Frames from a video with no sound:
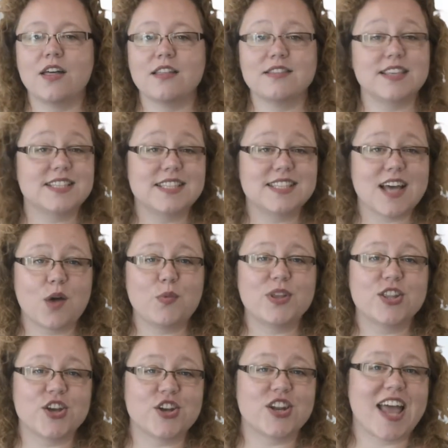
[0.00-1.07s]
This is how we
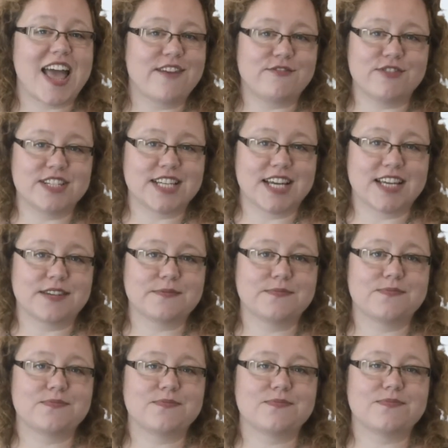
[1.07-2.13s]
learn every day.
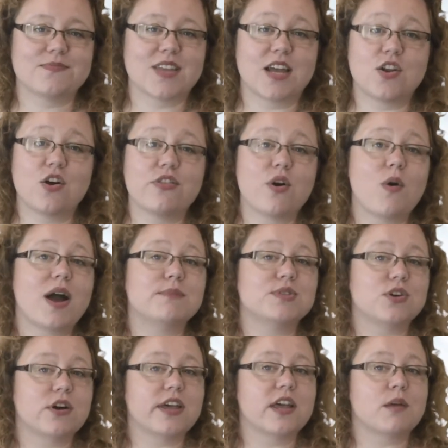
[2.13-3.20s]
And although I'm
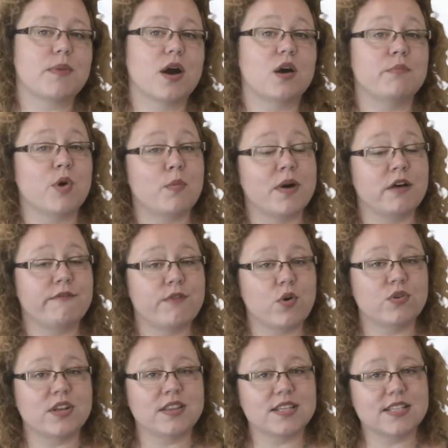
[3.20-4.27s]
talking about a mobile
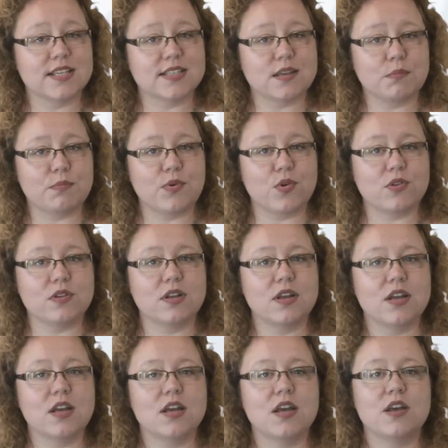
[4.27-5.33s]
phone in this example,
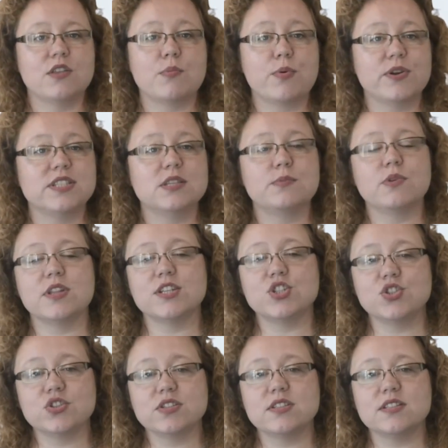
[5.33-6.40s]
the principle is
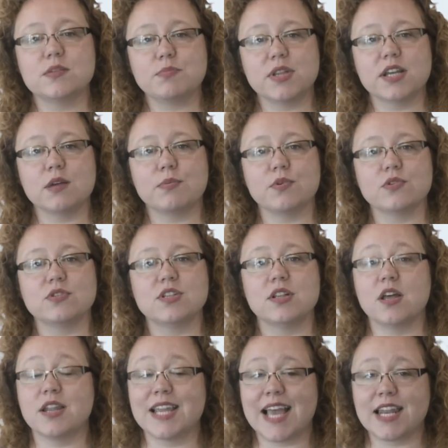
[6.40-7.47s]
just as applicable to
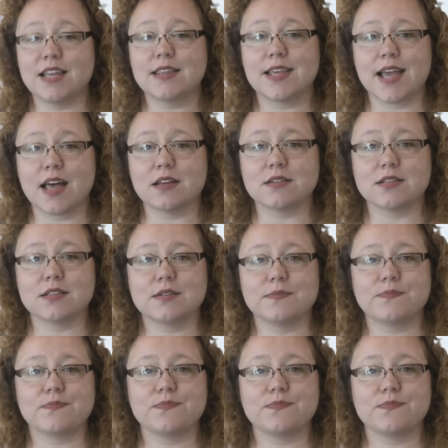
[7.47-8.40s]
learning anything else.